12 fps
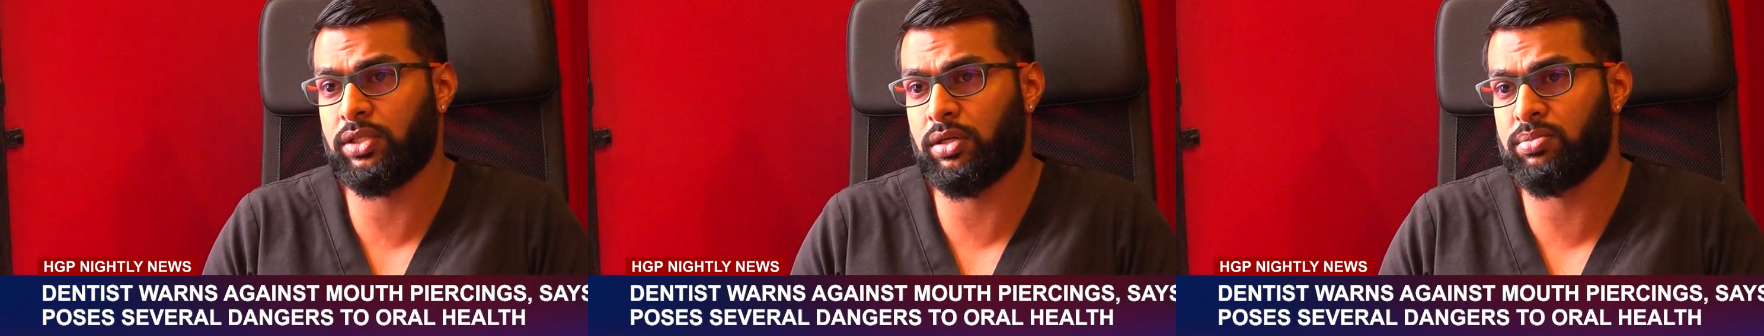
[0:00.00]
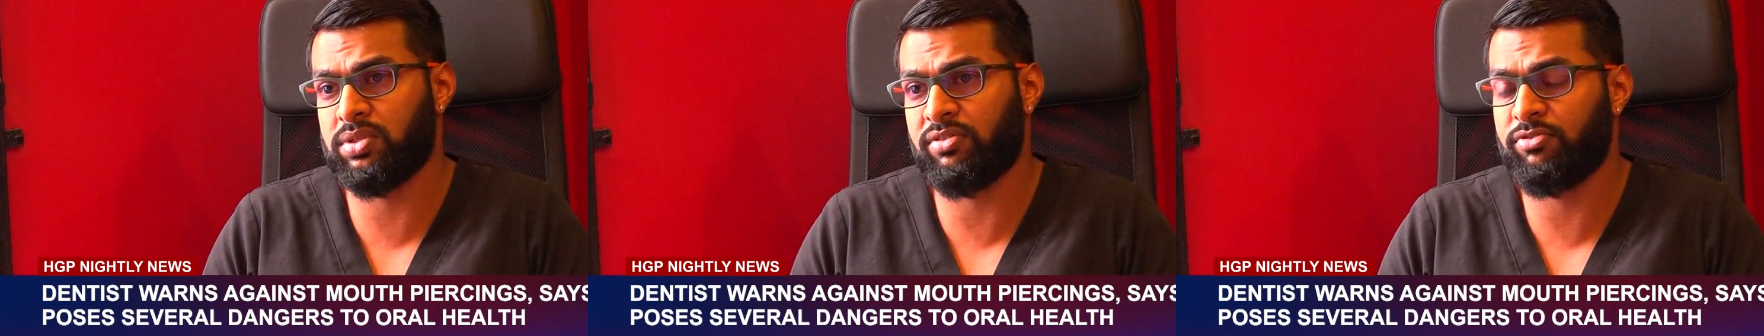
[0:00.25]
He
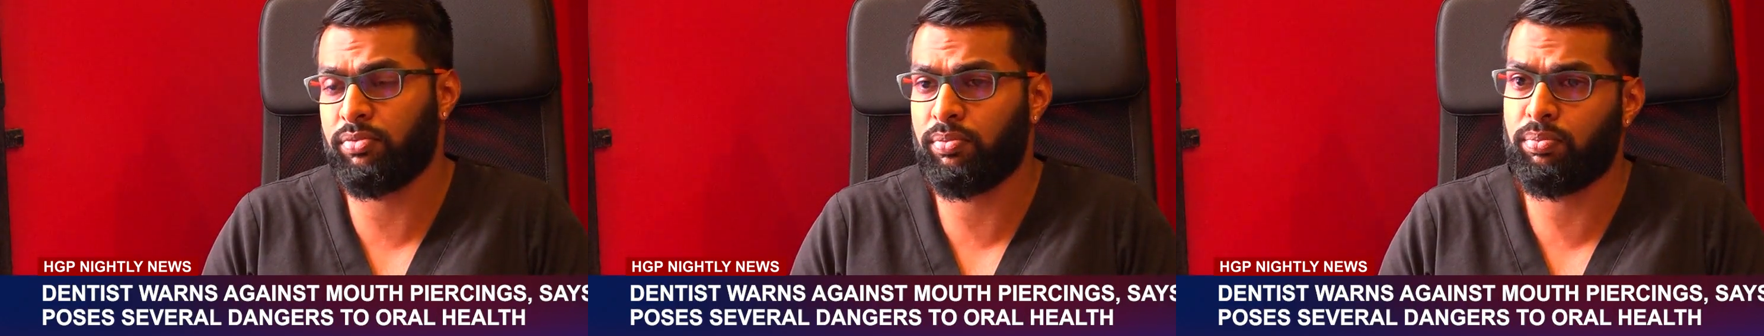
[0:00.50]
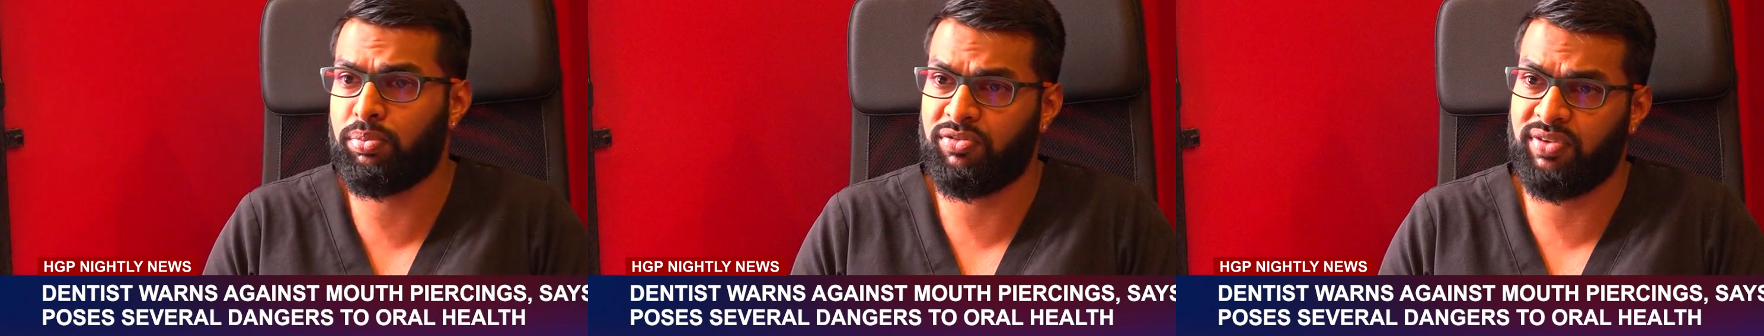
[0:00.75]
further
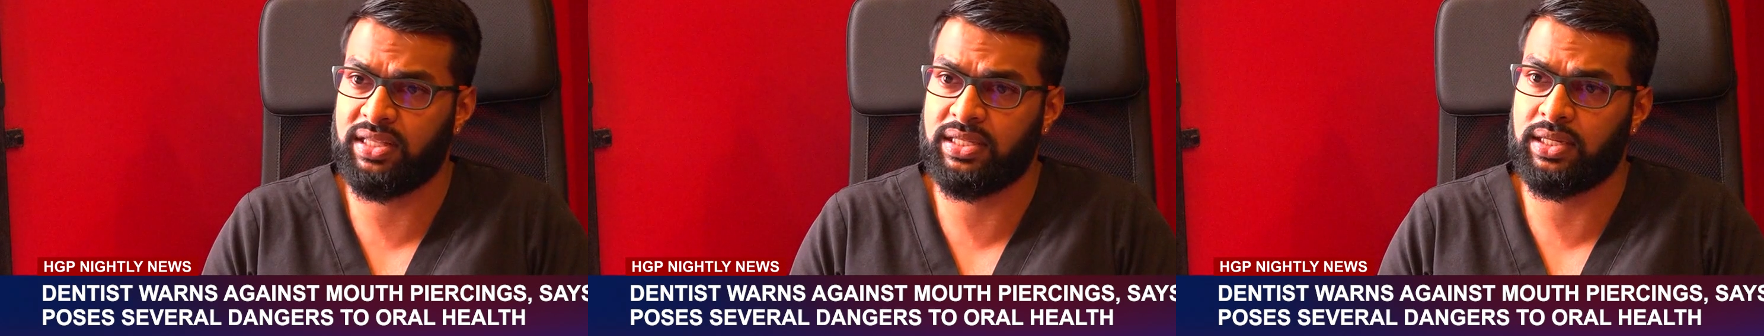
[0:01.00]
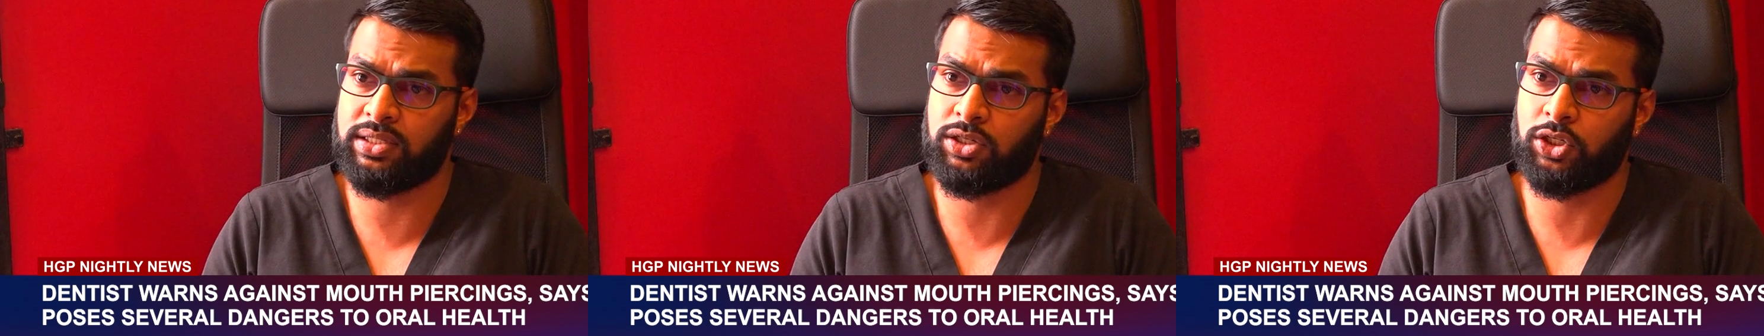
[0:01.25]
added that if the
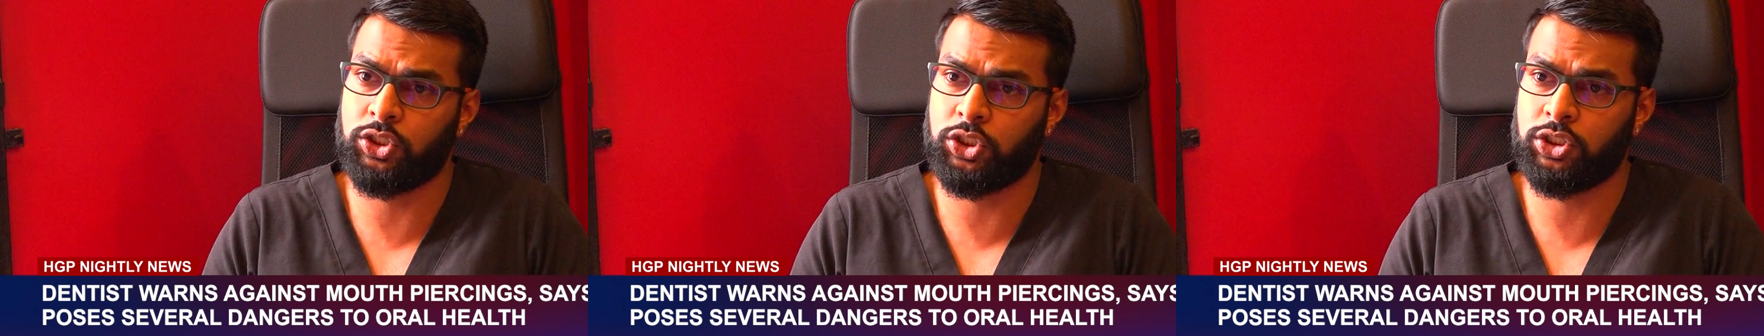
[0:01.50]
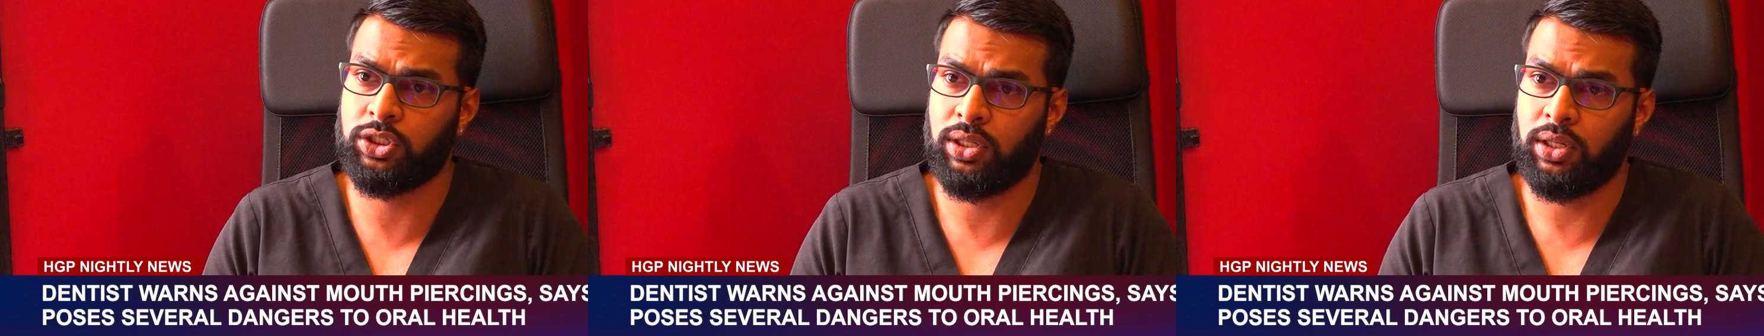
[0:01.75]
gum or
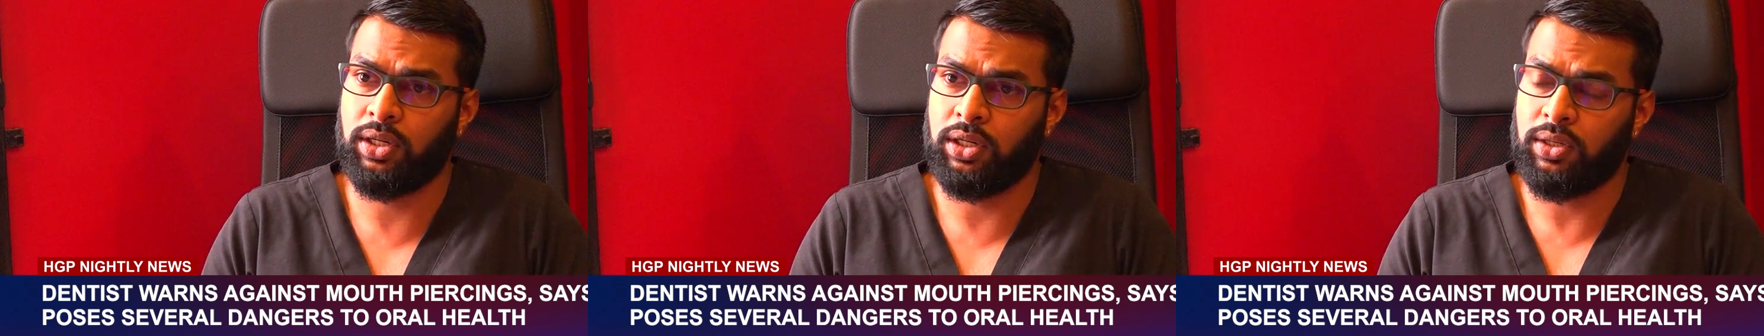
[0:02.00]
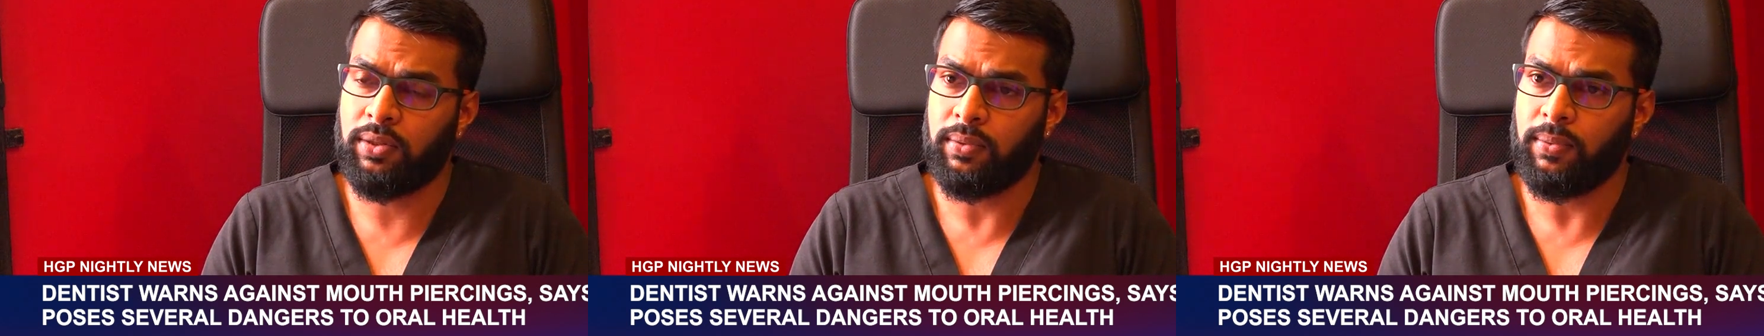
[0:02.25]
tongue is
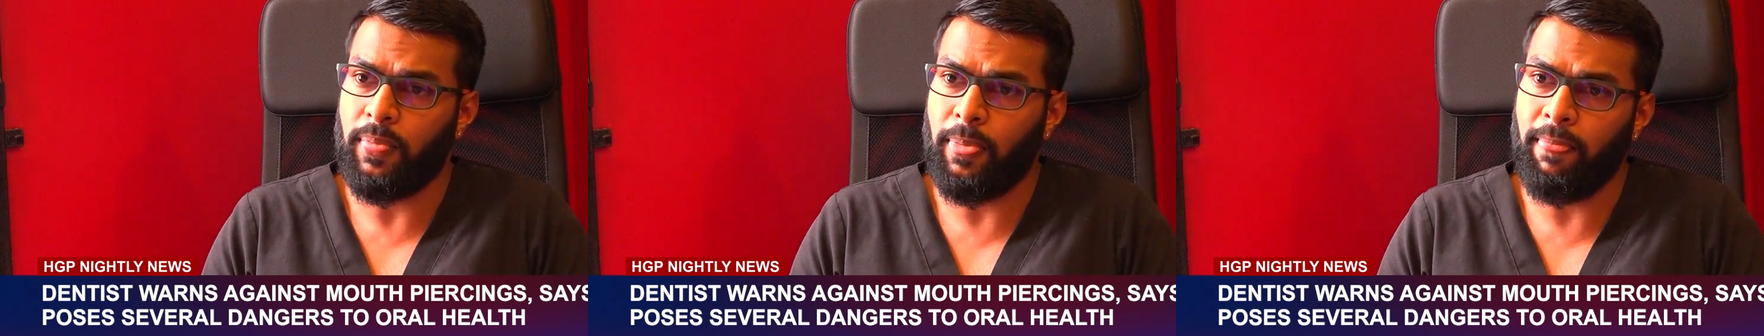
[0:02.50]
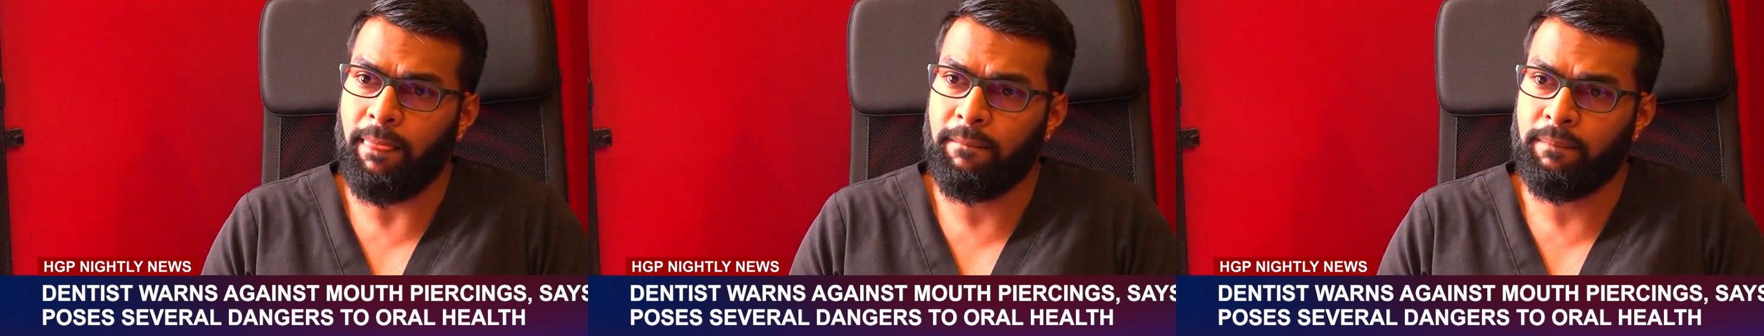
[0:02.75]
severely
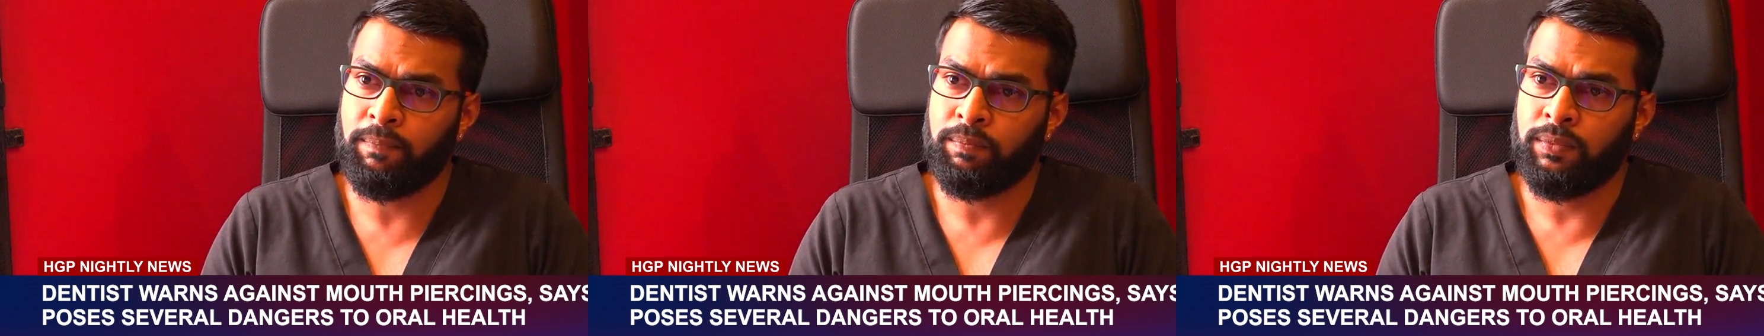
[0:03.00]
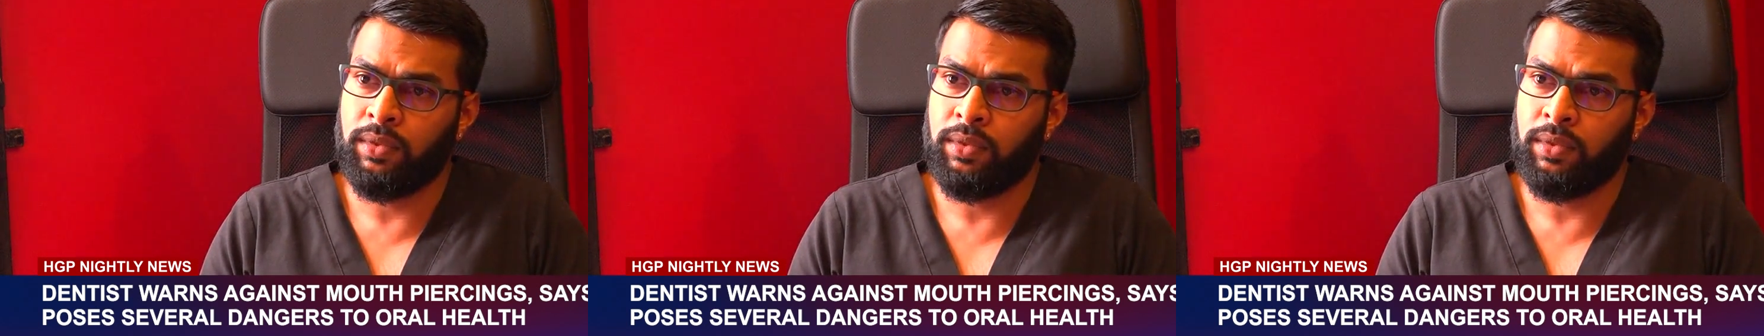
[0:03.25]
infected,